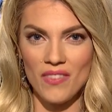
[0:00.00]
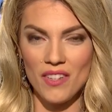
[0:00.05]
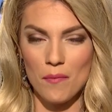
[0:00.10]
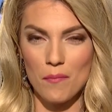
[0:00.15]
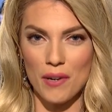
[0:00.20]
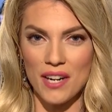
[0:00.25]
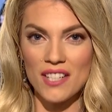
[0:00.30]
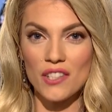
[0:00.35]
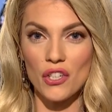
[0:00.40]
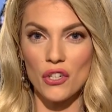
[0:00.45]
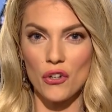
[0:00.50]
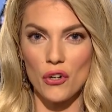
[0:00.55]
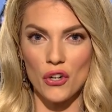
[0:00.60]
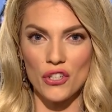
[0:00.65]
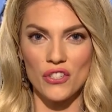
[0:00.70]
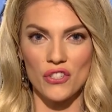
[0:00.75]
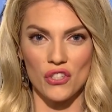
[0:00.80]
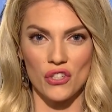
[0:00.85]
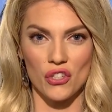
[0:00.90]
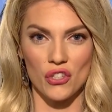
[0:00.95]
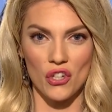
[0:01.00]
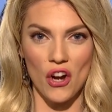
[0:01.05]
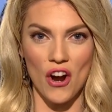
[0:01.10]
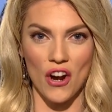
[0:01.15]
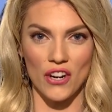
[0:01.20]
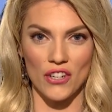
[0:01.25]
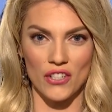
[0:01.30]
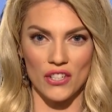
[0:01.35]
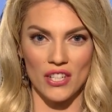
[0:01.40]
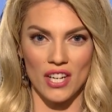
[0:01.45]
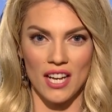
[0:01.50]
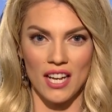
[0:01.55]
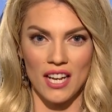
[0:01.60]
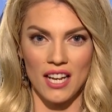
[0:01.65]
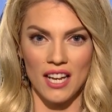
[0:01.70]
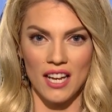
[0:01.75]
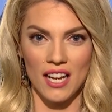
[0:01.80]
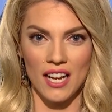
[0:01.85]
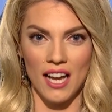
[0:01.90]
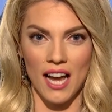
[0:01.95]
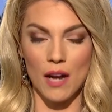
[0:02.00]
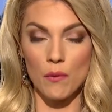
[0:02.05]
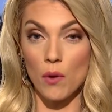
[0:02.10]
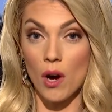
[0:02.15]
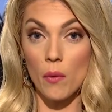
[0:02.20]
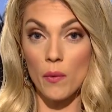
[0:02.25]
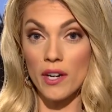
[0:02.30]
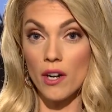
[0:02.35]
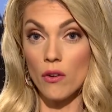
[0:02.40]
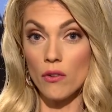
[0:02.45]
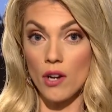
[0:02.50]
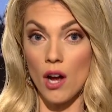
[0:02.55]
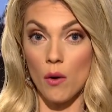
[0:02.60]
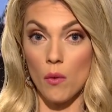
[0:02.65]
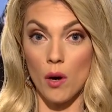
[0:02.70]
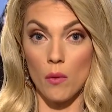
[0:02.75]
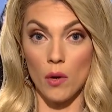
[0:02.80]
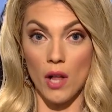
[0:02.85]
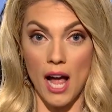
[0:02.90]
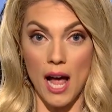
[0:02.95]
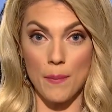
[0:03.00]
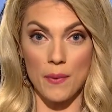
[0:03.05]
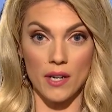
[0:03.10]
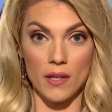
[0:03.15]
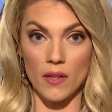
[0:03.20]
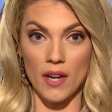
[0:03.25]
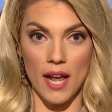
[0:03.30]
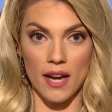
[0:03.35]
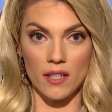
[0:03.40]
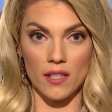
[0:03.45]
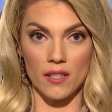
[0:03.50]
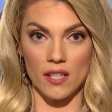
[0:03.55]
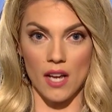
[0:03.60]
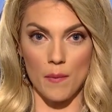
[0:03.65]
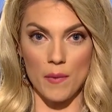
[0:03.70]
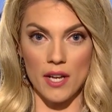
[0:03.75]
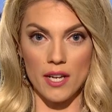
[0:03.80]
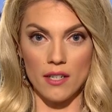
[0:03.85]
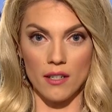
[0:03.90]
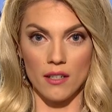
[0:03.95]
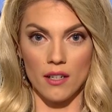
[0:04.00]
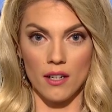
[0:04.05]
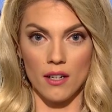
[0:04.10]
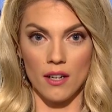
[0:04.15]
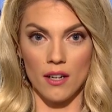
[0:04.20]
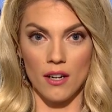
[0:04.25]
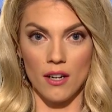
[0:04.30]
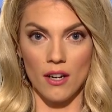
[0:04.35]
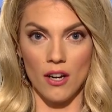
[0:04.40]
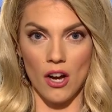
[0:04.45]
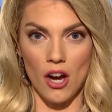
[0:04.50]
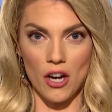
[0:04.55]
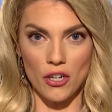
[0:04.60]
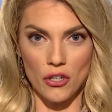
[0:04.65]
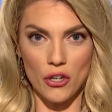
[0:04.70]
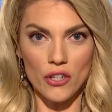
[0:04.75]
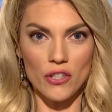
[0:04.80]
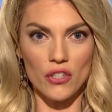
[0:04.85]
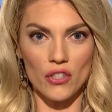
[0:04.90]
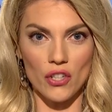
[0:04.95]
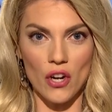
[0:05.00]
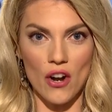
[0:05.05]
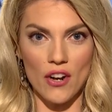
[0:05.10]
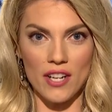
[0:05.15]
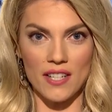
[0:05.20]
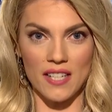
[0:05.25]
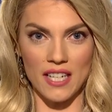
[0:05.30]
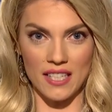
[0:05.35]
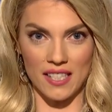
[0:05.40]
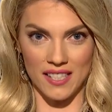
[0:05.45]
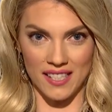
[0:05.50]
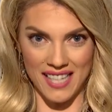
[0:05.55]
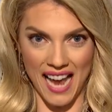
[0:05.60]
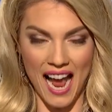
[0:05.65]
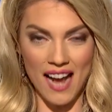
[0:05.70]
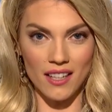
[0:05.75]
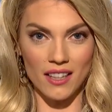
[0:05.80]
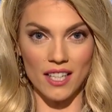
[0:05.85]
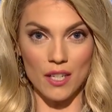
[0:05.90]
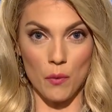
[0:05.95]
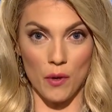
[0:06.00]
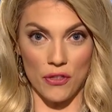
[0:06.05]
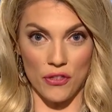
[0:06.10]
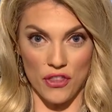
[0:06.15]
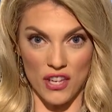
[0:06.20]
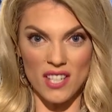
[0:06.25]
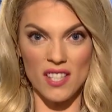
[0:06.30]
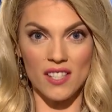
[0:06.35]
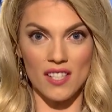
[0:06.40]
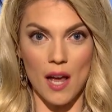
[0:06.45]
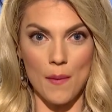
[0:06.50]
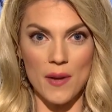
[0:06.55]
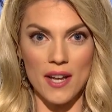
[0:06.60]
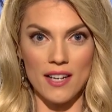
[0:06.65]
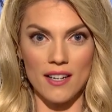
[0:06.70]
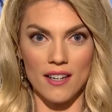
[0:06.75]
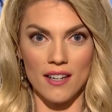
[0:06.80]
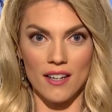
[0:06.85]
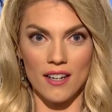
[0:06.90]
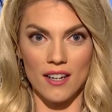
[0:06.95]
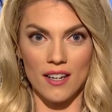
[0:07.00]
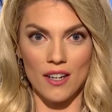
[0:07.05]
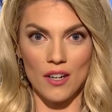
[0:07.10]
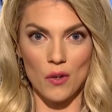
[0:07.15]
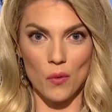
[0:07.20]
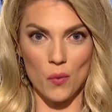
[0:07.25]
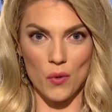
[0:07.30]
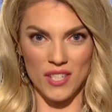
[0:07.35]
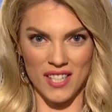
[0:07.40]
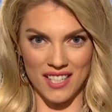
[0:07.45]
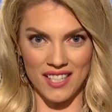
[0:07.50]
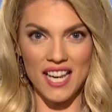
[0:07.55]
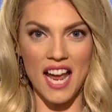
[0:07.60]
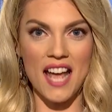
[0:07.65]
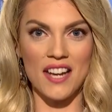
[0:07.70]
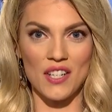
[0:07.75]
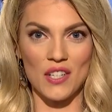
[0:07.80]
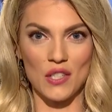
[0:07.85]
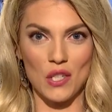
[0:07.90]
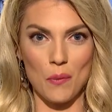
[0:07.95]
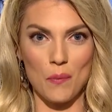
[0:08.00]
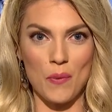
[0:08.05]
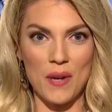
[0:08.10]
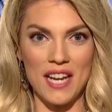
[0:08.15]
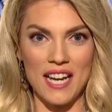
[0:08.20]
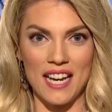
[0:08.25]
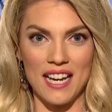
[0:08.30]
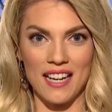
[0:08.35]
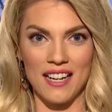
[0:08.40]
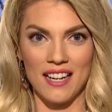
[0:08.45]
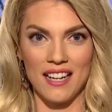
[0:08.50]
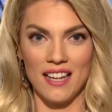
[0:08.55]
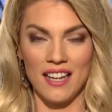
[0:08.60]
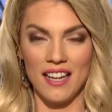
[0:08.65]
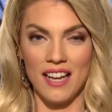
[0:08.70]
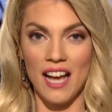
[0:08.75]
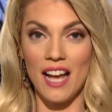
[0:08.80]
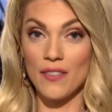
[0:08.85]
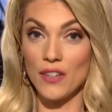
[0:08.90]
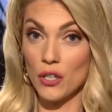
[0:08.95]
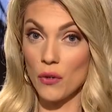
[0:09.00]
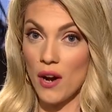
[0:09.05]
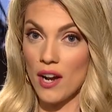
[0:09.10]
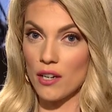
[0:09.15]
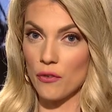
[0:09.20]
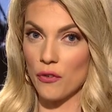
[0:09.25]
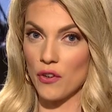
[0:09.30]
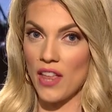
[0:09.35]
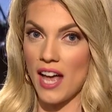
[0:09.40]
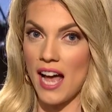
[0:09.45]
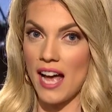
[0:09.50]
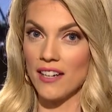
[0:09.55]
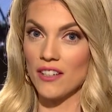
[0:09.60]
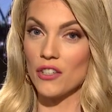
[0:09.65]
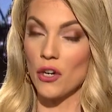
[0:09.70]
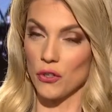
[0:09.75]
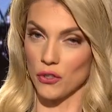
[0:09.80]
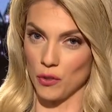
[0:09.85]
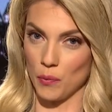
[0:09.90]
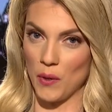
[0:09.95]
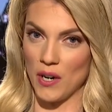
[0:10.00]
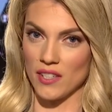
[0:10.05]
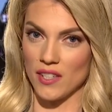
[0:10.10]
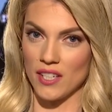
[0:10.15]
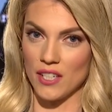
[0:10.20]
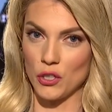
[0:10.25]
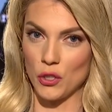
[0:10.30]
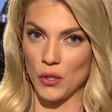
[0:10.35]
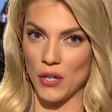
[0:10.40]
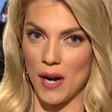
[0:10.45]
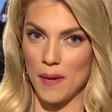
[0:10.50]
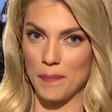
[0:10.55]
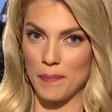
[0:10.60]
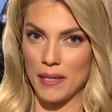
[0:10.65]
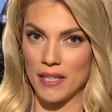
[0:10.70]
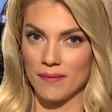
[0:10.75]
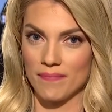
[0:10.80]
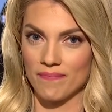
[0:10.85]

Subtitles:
But it's a good start. And while we don't know what will happen in the next summit, a good start is exactly what this summit was intended to be. And the credit for that goes to President Trump.